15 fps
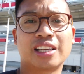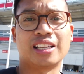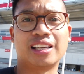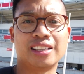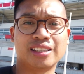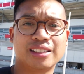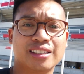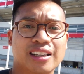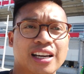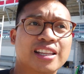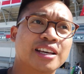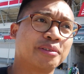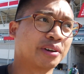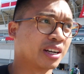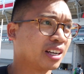eat, and
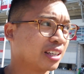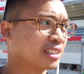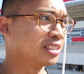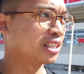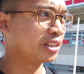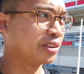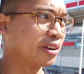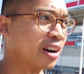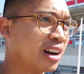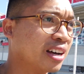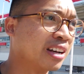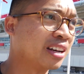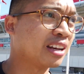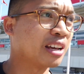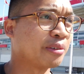then we're gonna continue
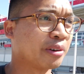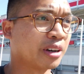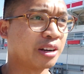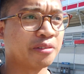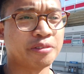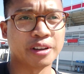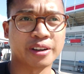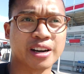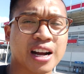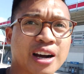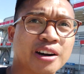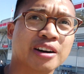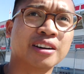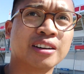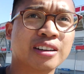on, and we're gonna figure
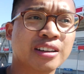out